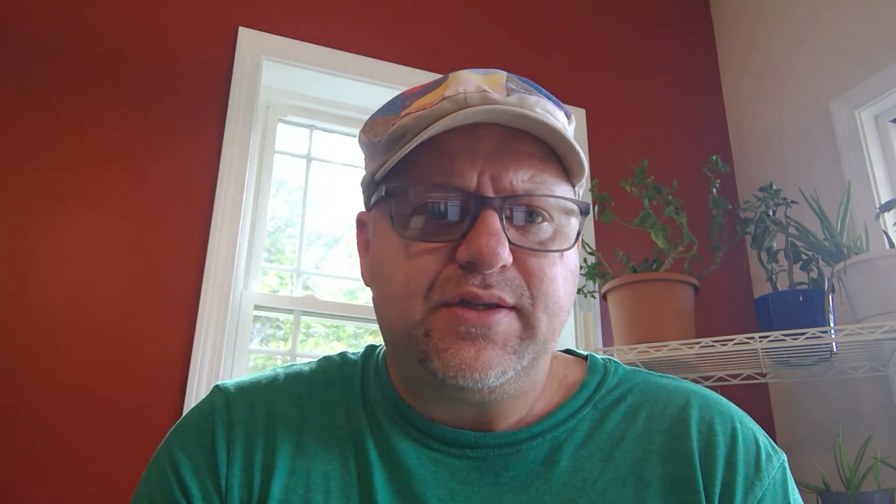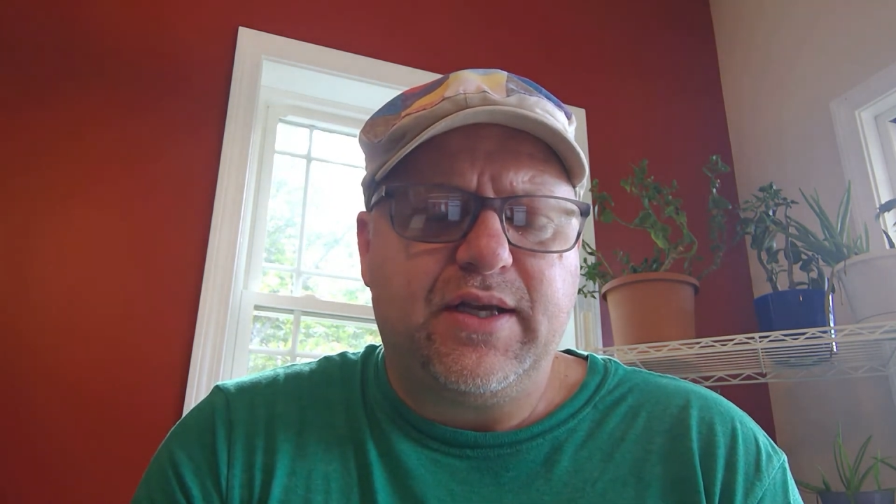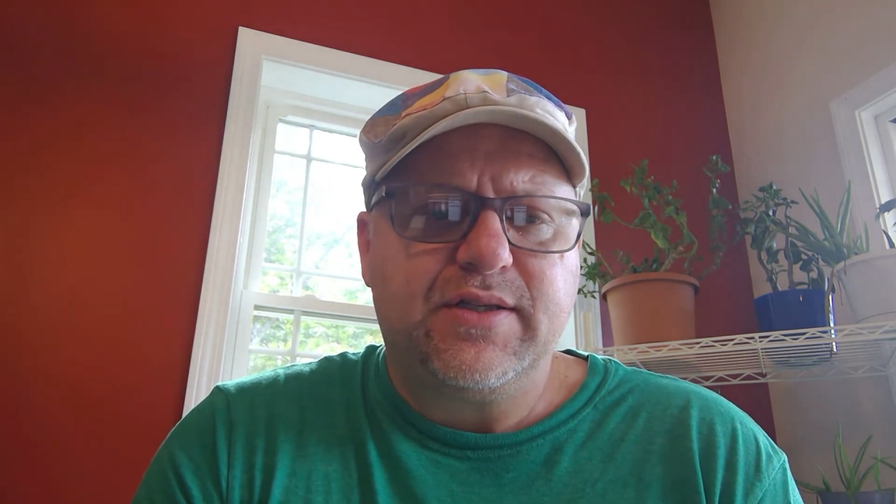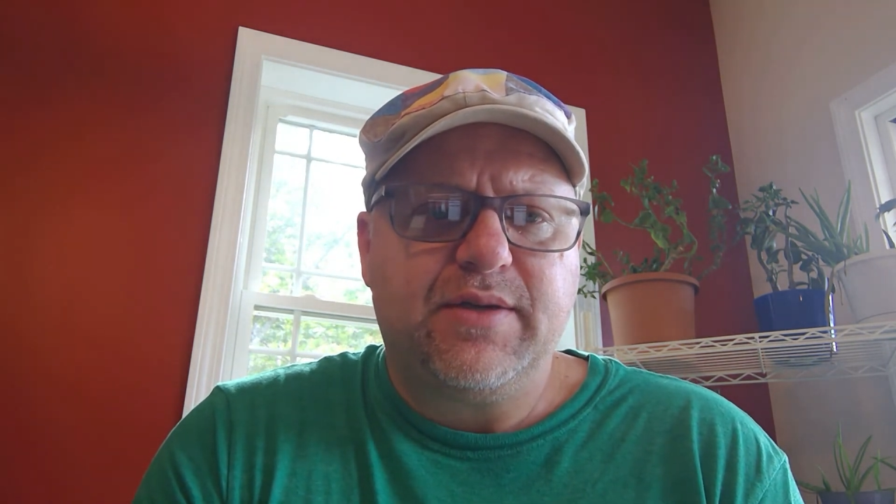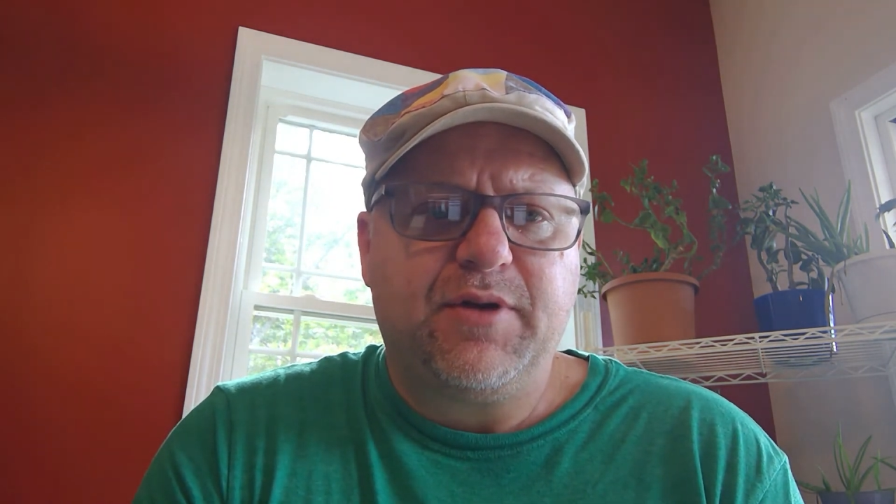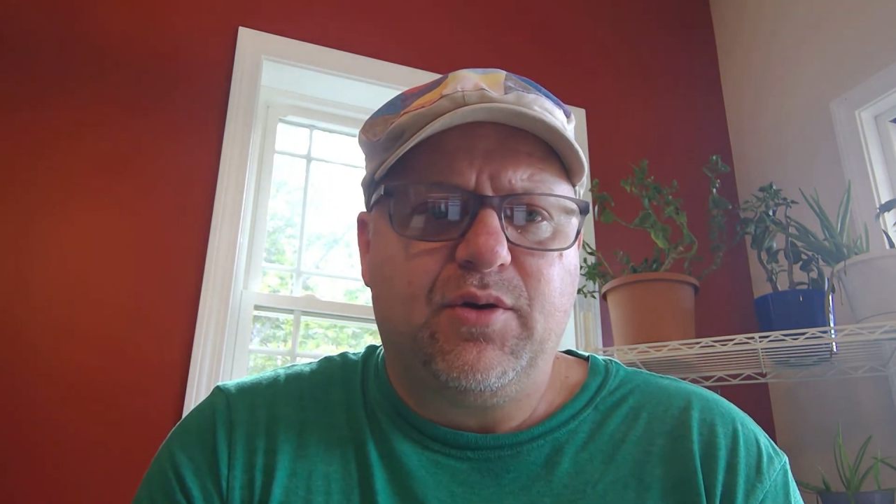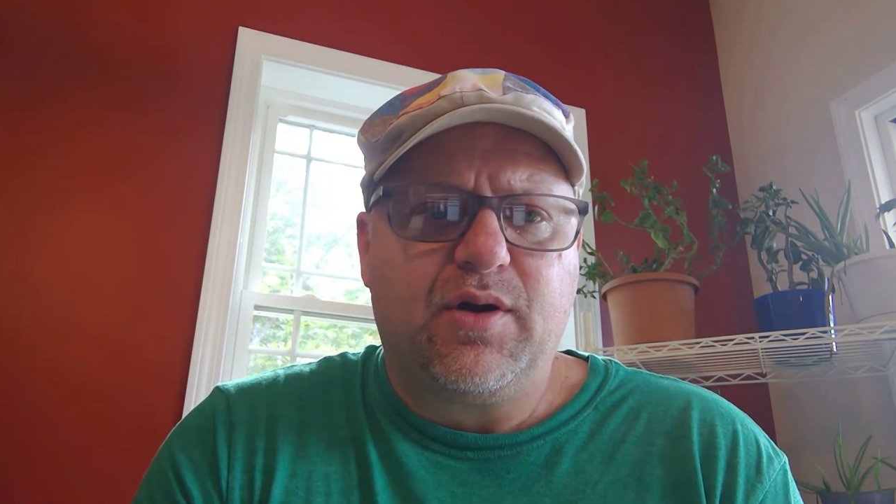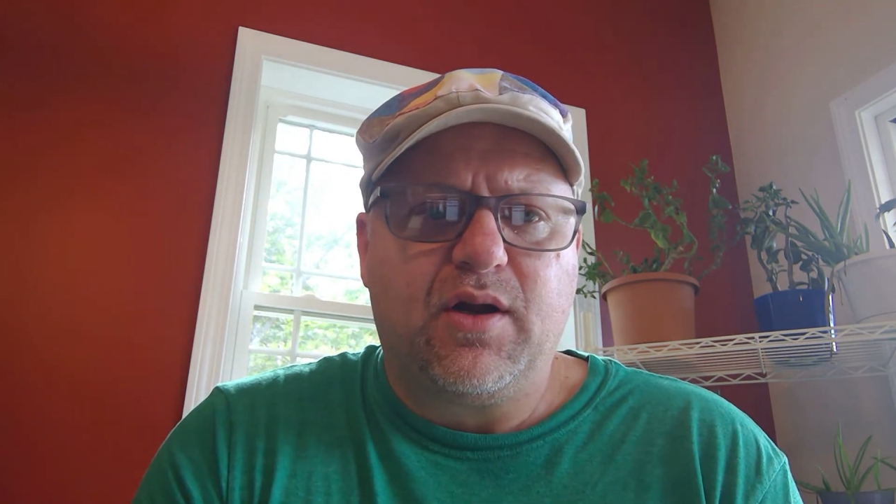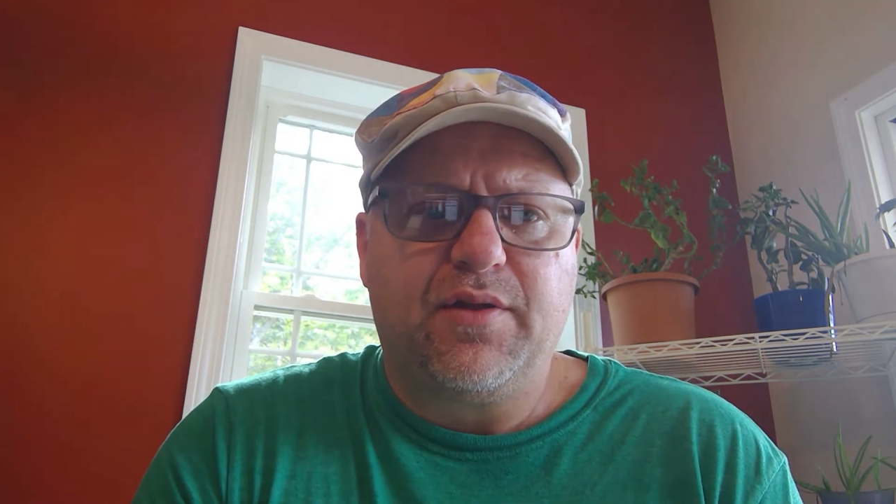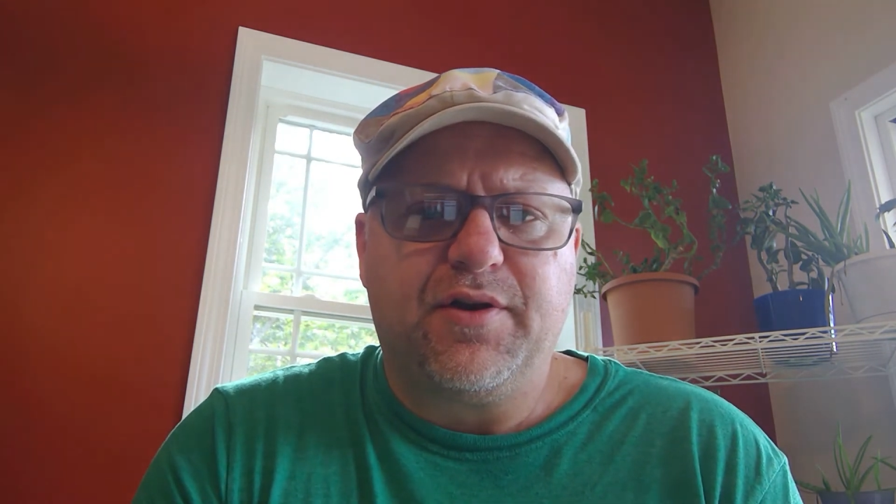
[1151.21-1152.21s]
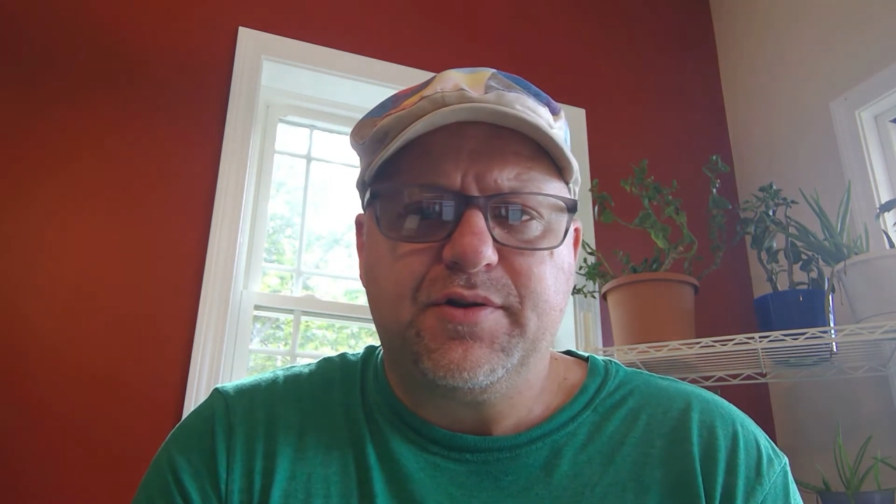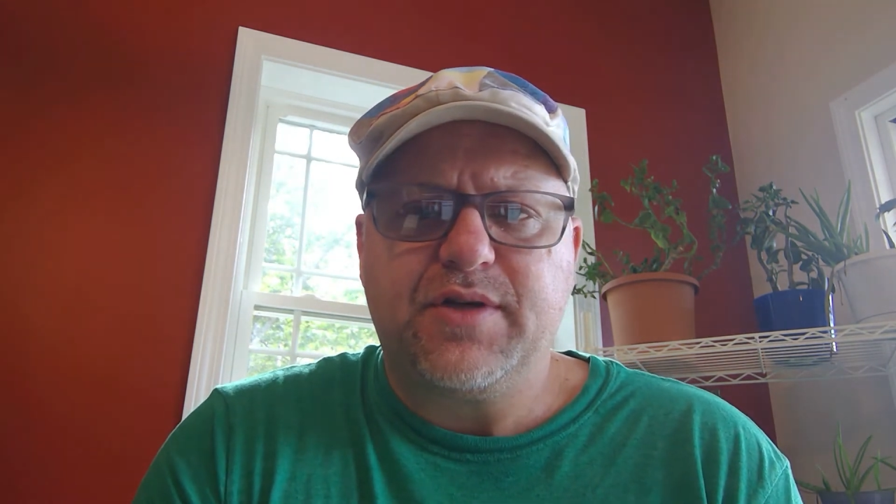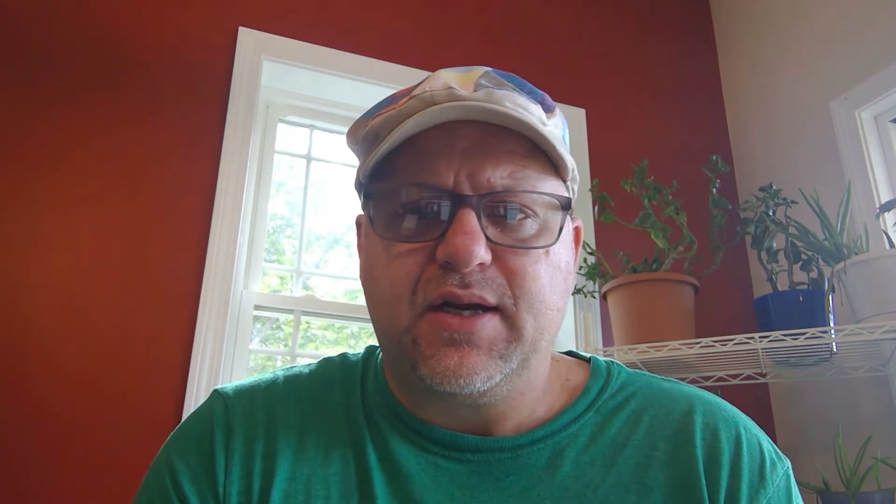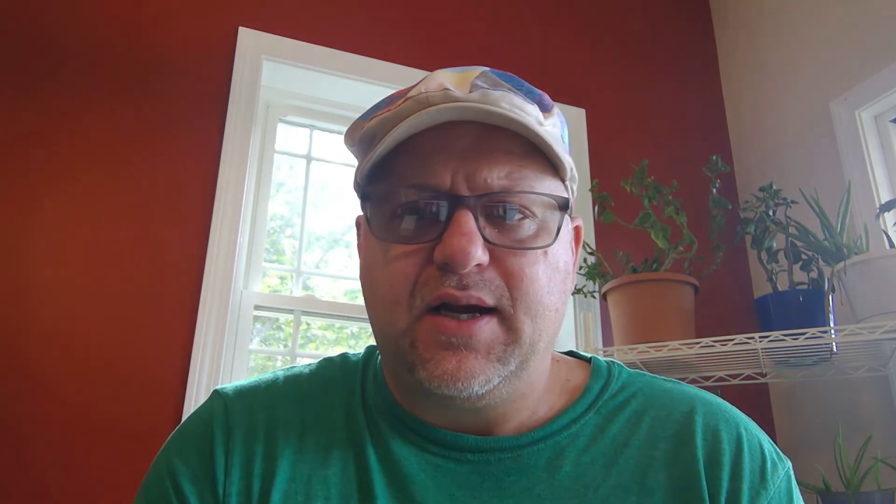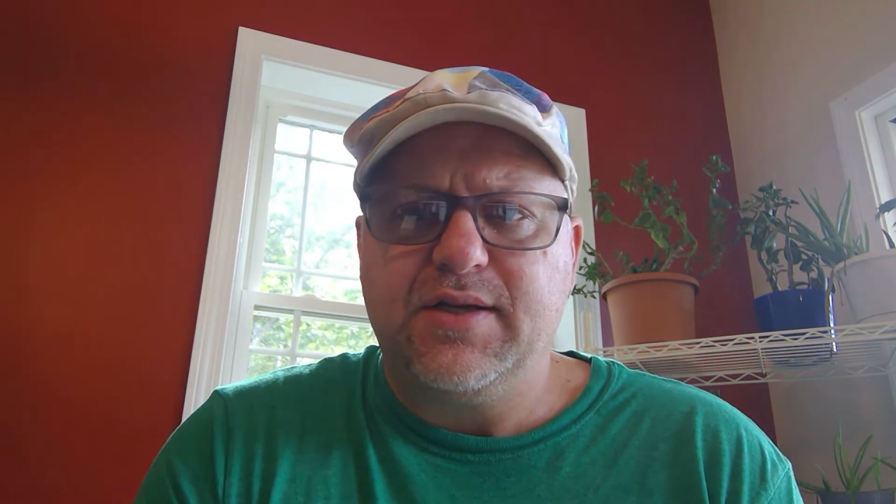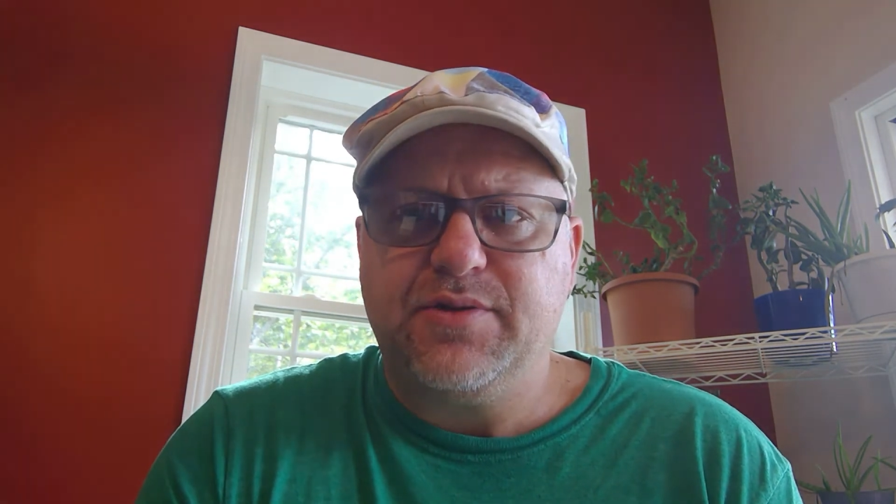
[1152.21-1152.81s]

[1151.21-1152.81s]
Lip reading: he gets him going on a Thursday night,